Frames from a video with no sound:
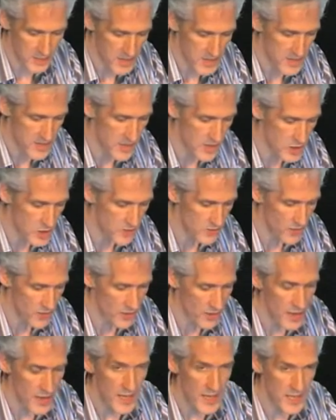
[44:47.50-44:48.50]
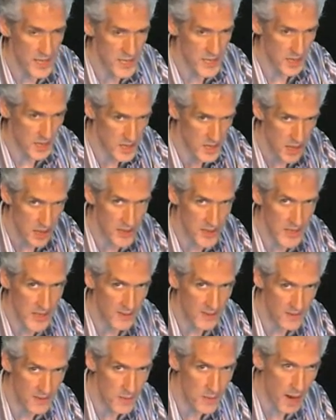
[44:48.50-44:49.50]
It's essential for a startup to
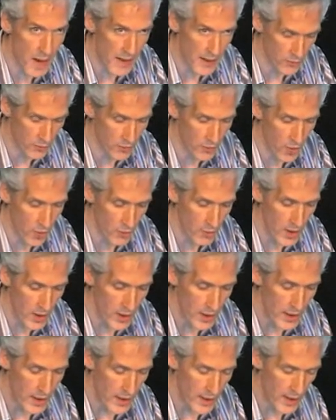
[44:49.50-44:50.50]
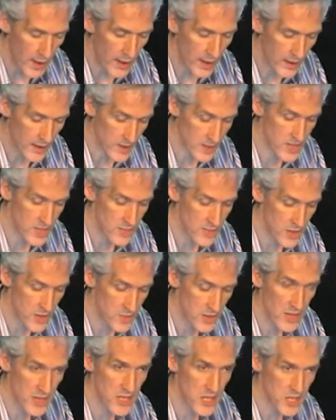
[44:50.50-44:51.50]
get feedback from uh, customers
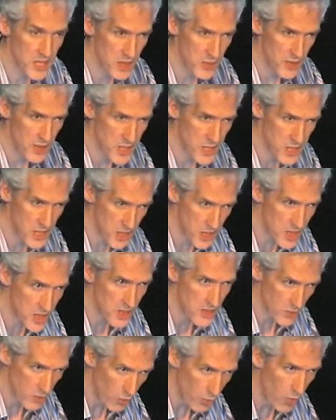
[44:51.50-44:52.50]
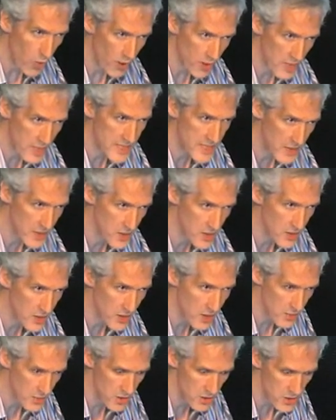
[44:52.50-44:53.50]
because it's so uncertain what is actually
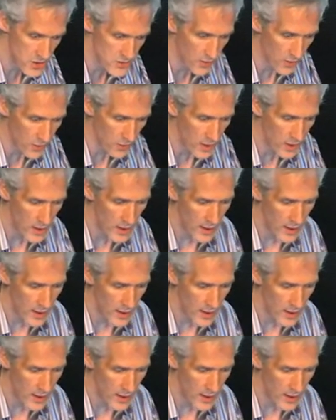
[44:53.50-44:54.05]
going to be useful.